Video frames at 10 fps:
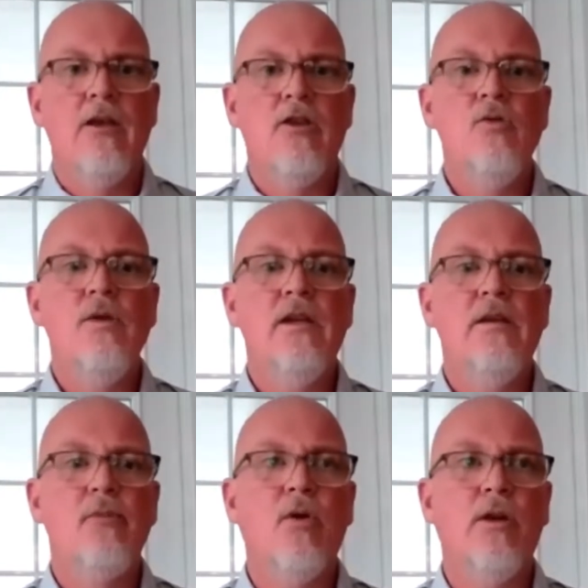You need
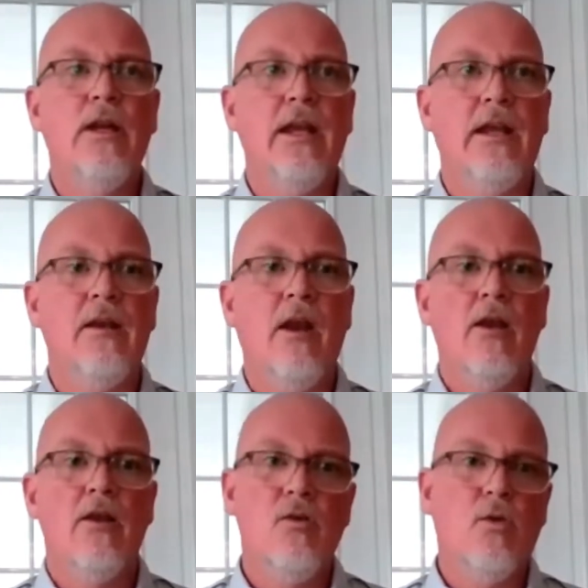to pull in
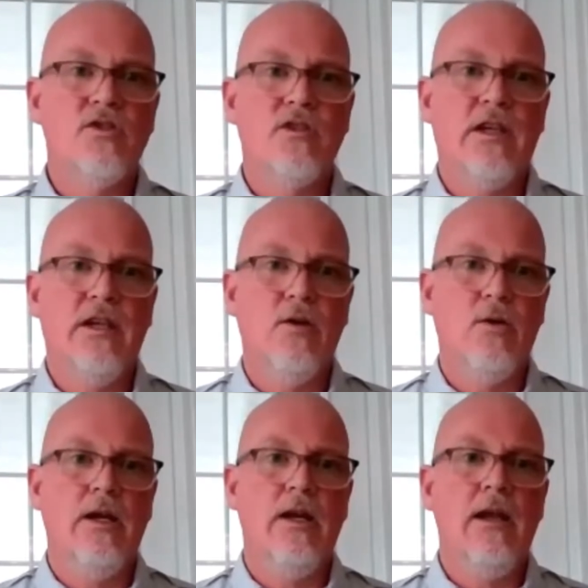your
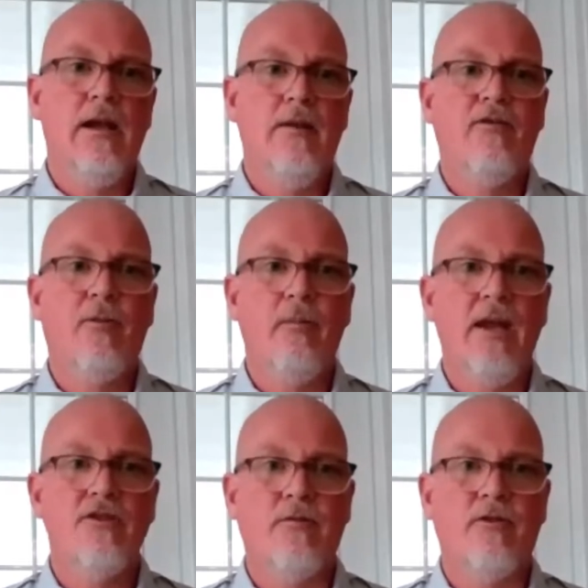security
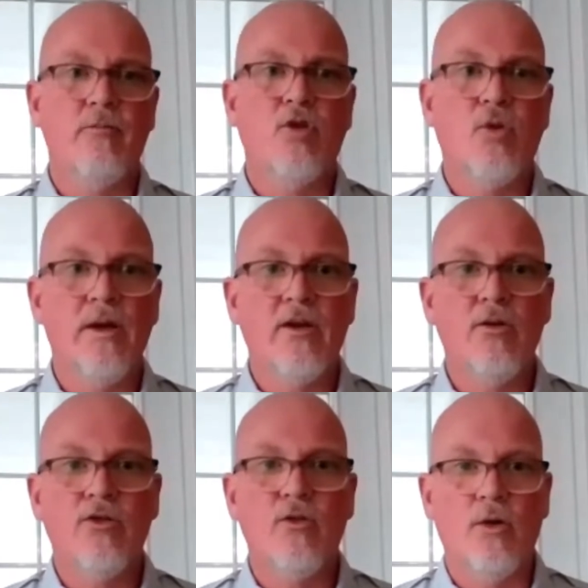information from
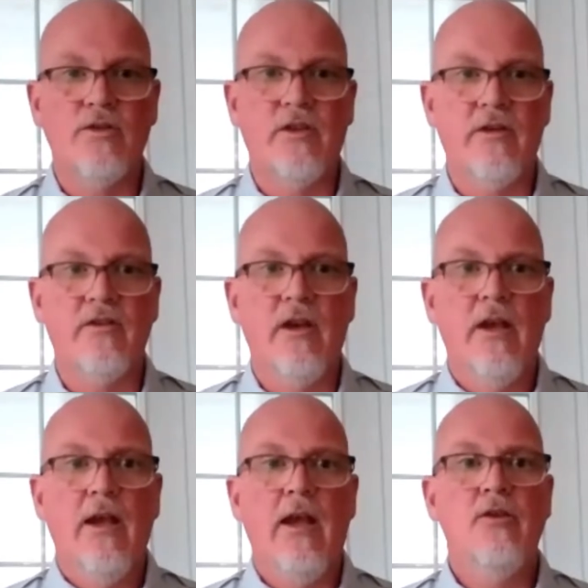critical sources,
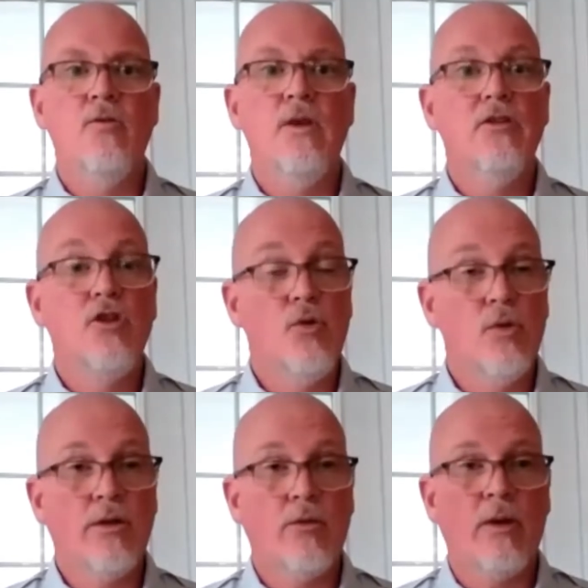and you need
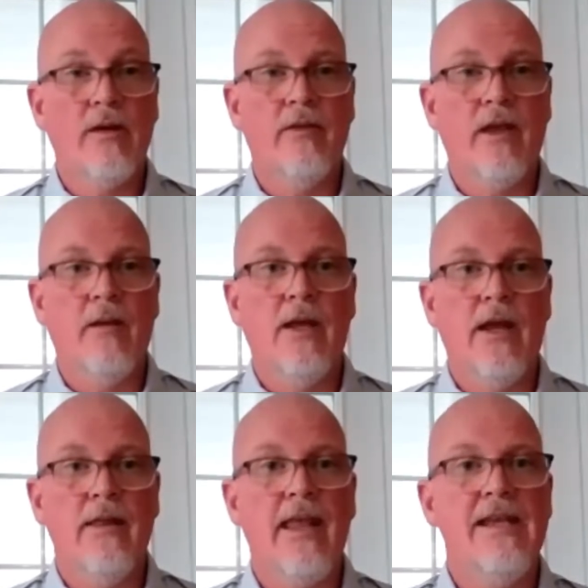2 or 3 of them,
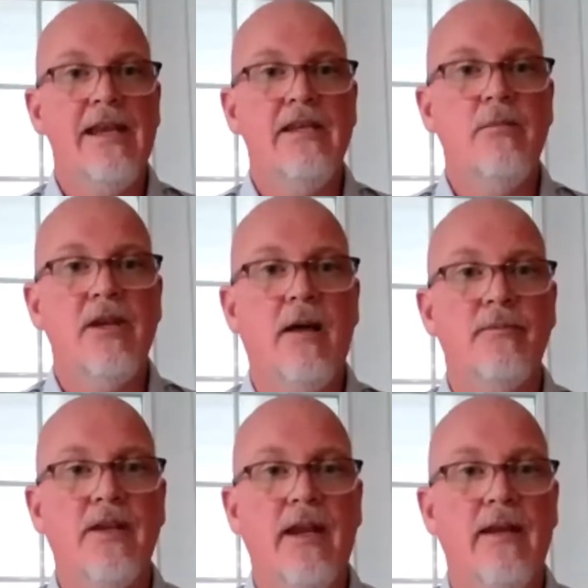and they need to be
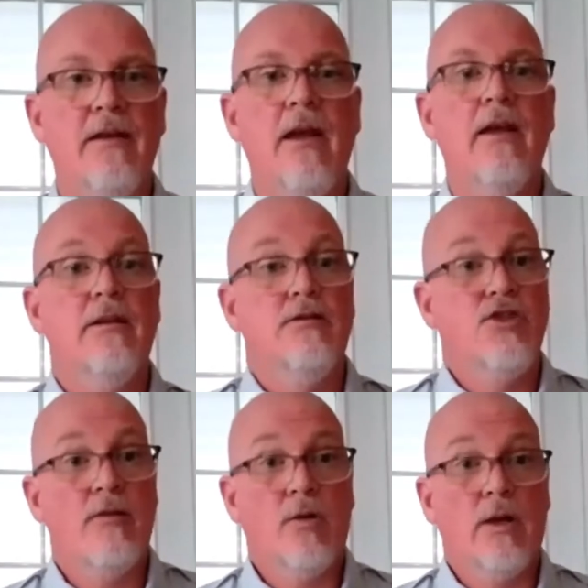updated
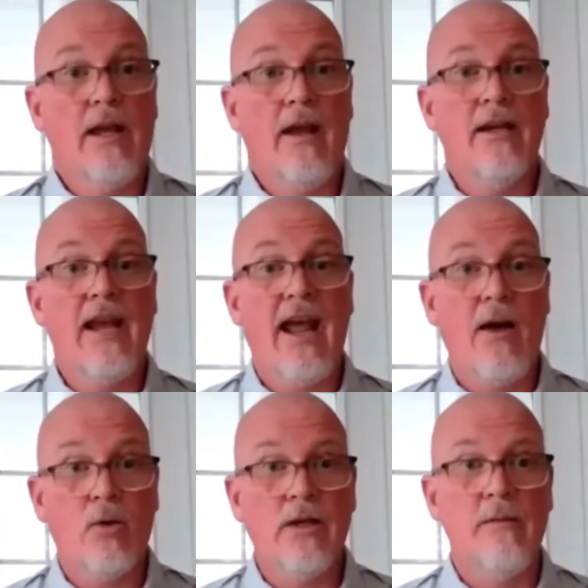generally on an
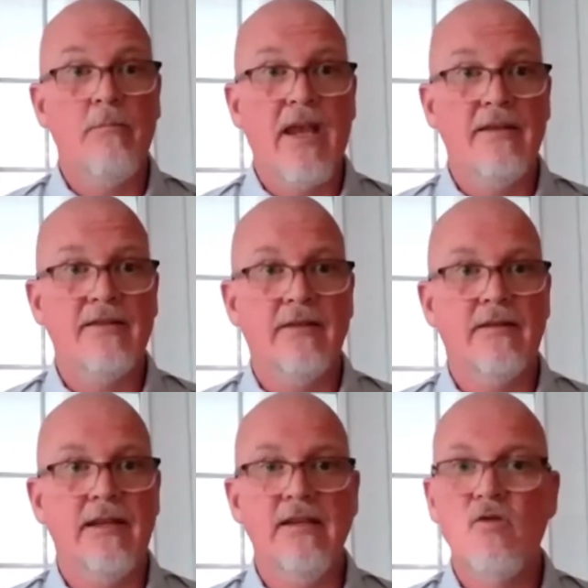hourly
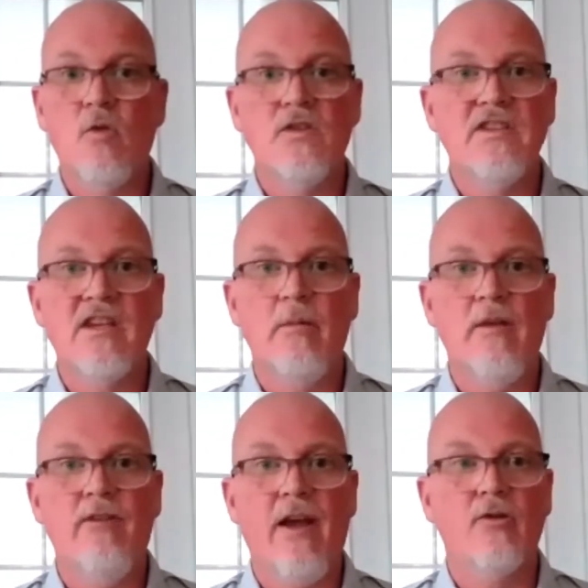basis. These sources can
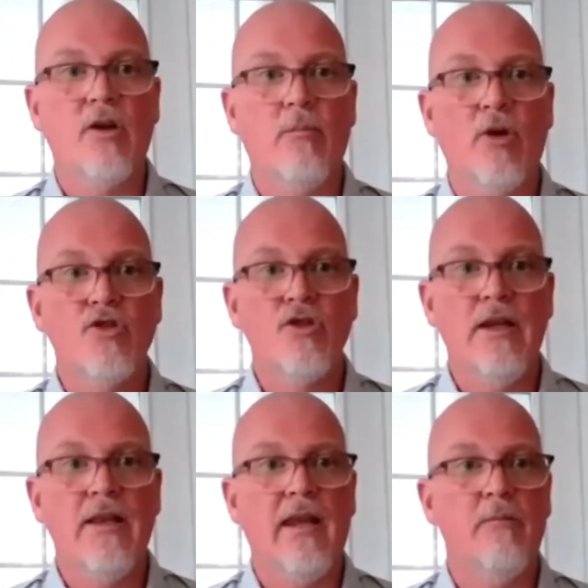be found
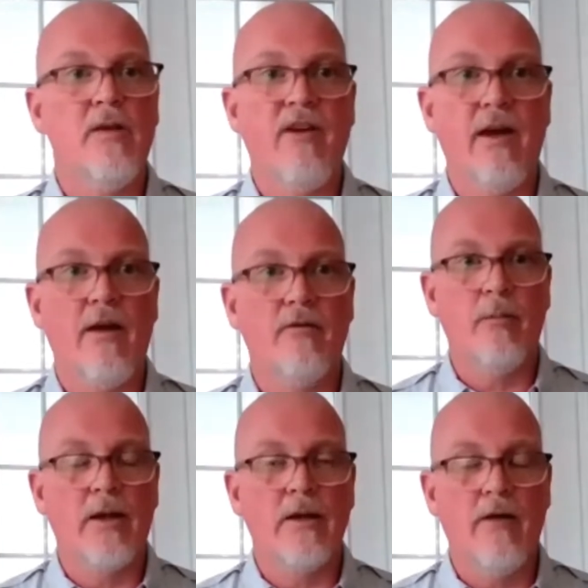commercially, they can be found
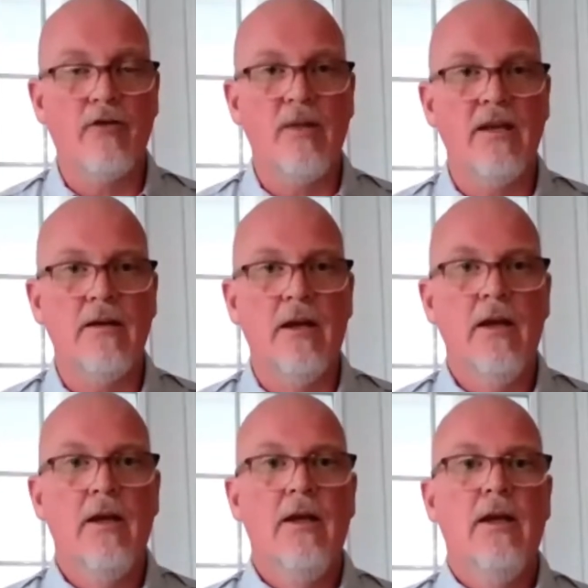the government,
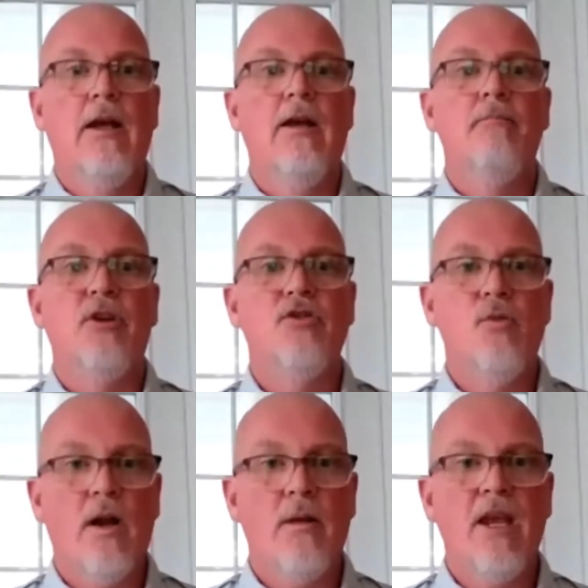but
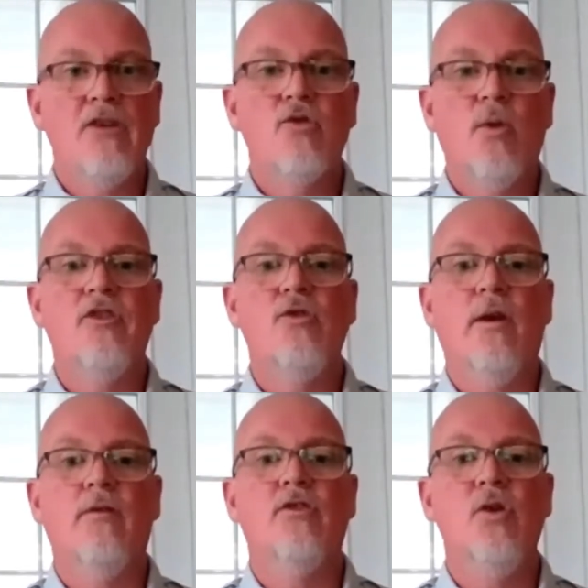you want to make sure that you
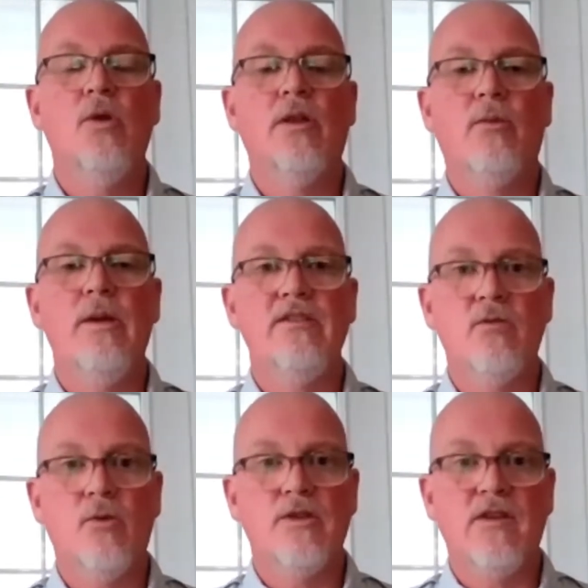have 2 or 3
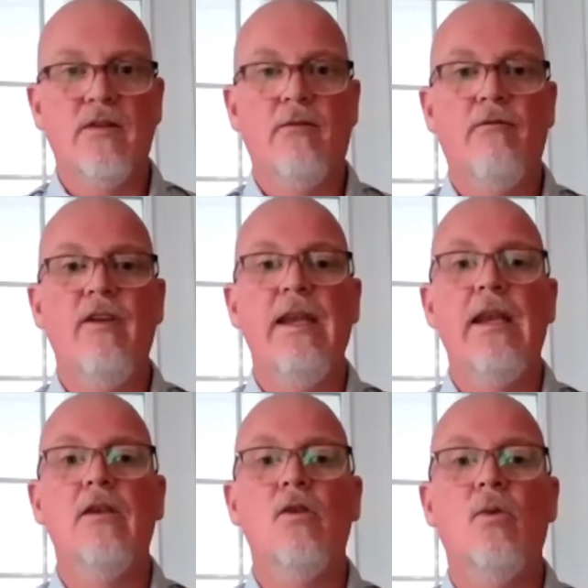sources
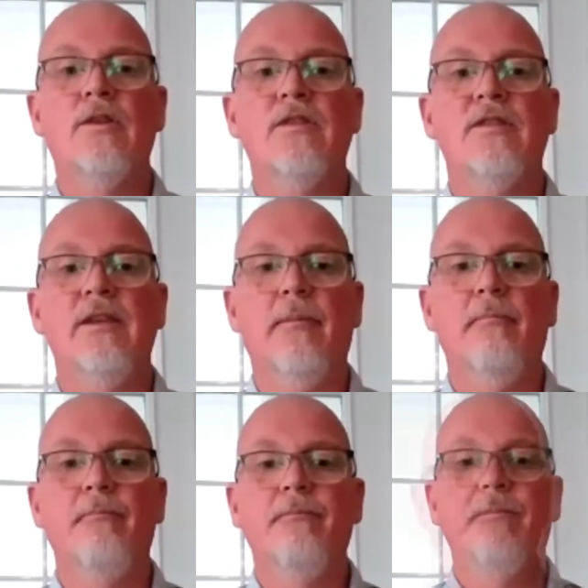feeding your SIEM.